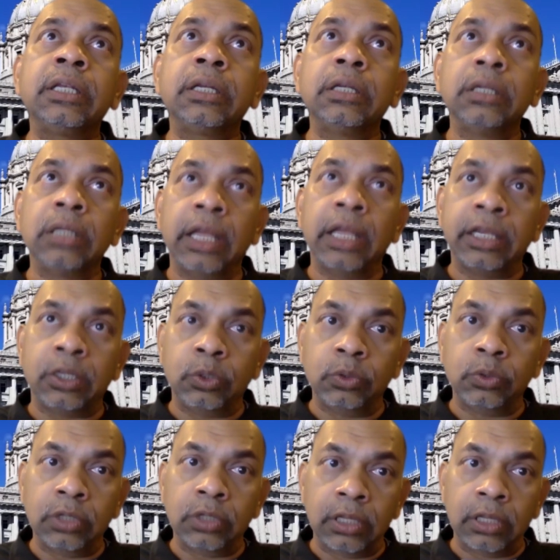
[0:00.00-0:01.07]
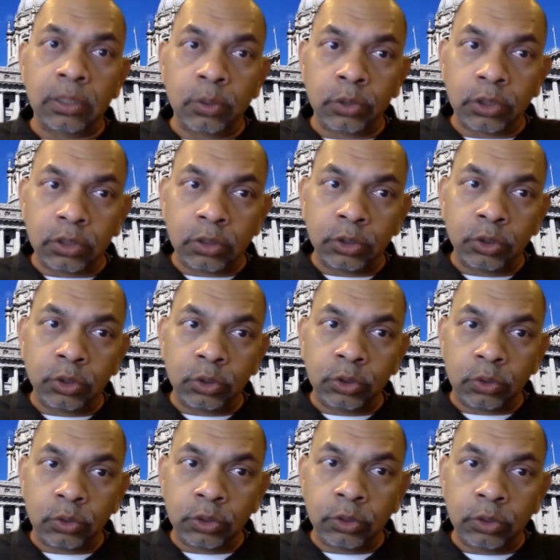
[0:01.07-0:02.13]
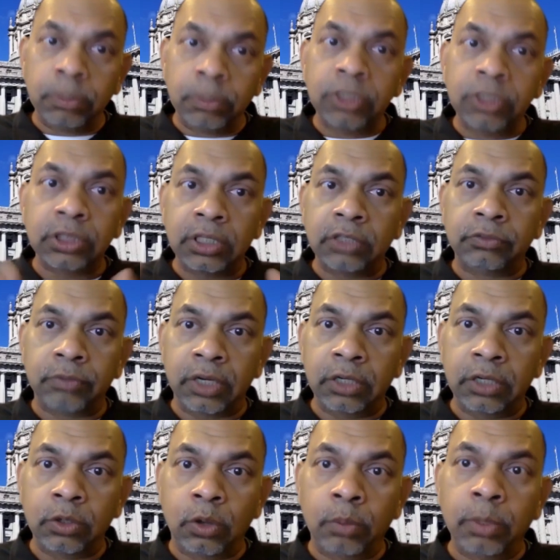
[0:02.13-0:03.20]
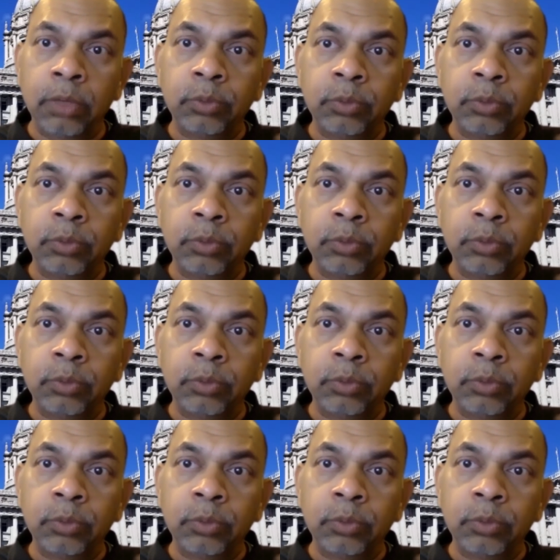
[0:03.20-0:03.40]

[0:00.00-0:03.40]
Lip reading: like, your mission is very noble,